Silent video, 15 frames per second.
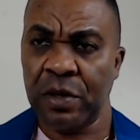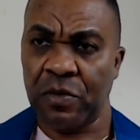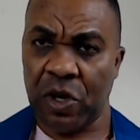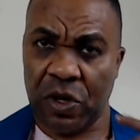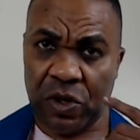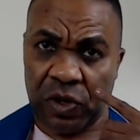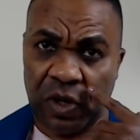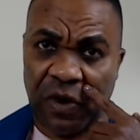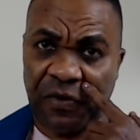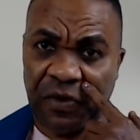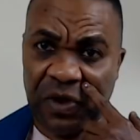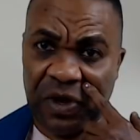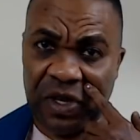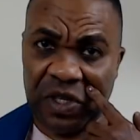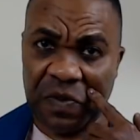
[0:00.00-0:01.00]
But those of
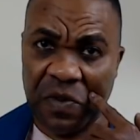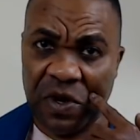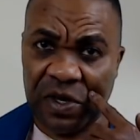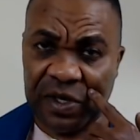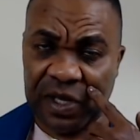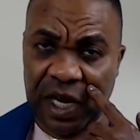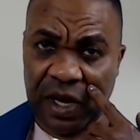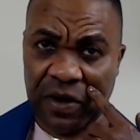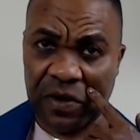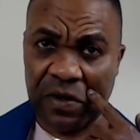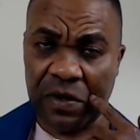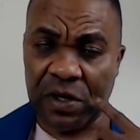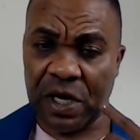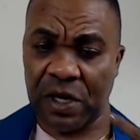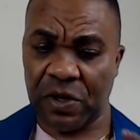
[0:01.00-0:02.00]
you in the small
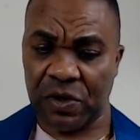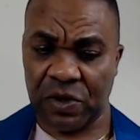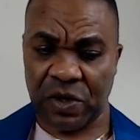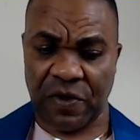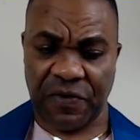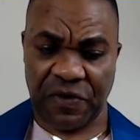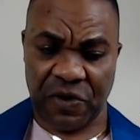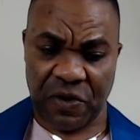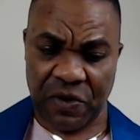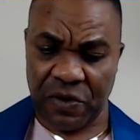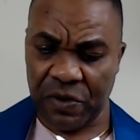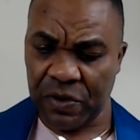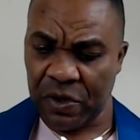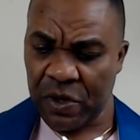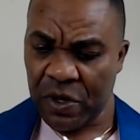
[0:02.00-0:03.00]
circle and those of
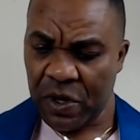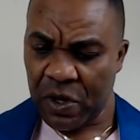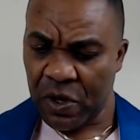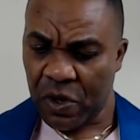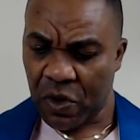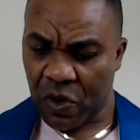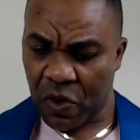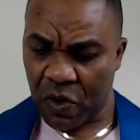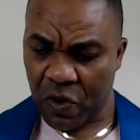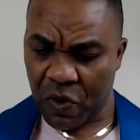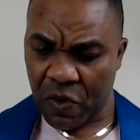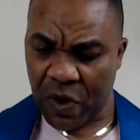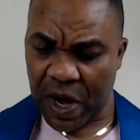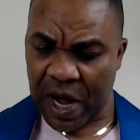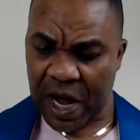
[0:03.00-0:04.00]
you
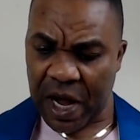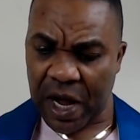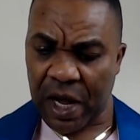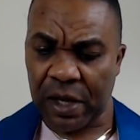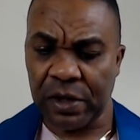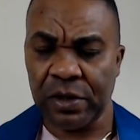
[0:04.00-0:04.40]
who are